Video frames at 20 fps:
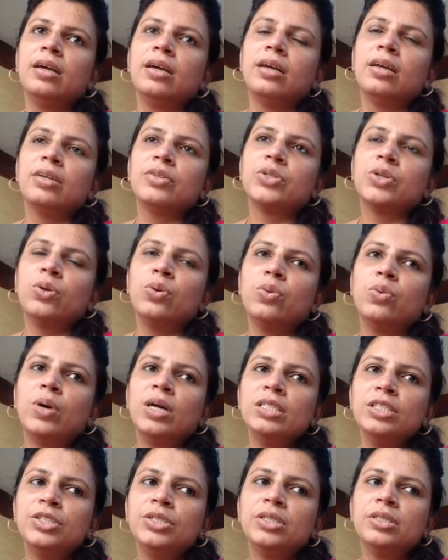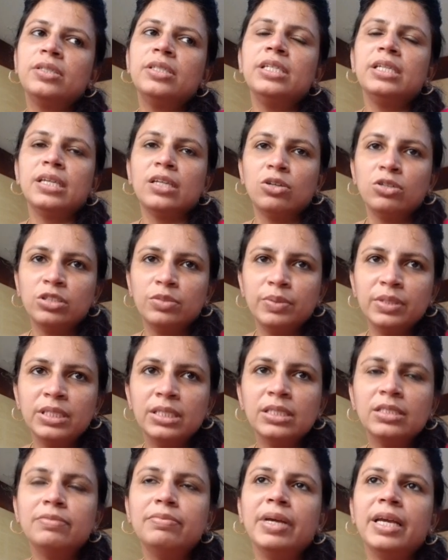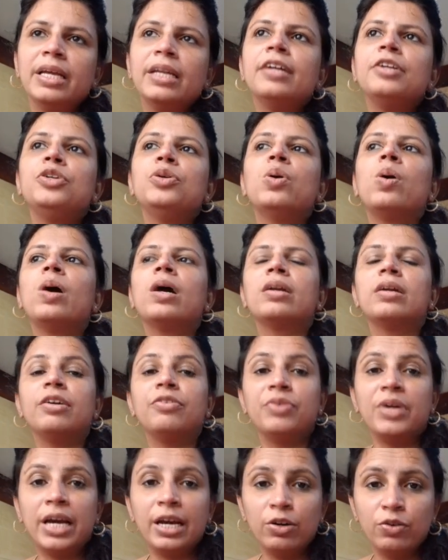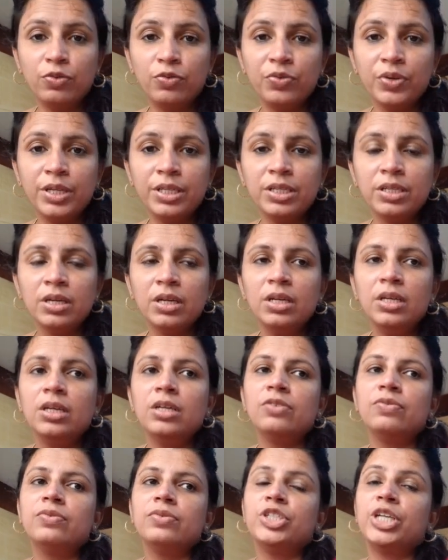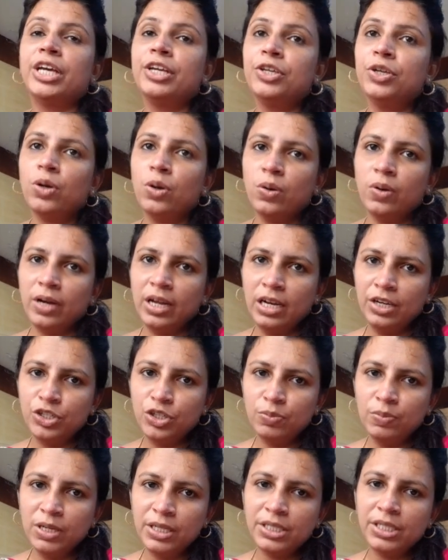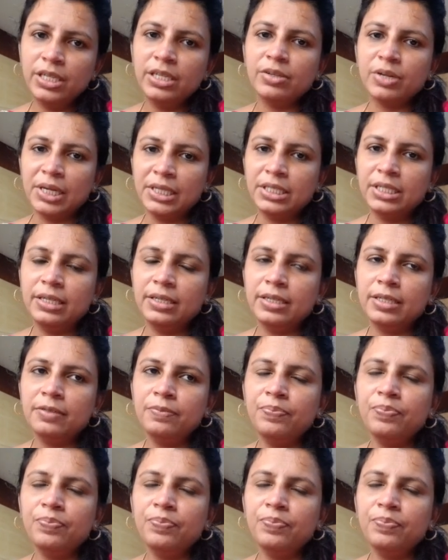So once the announcement is made and you are aware of it, check your eligibility criteria.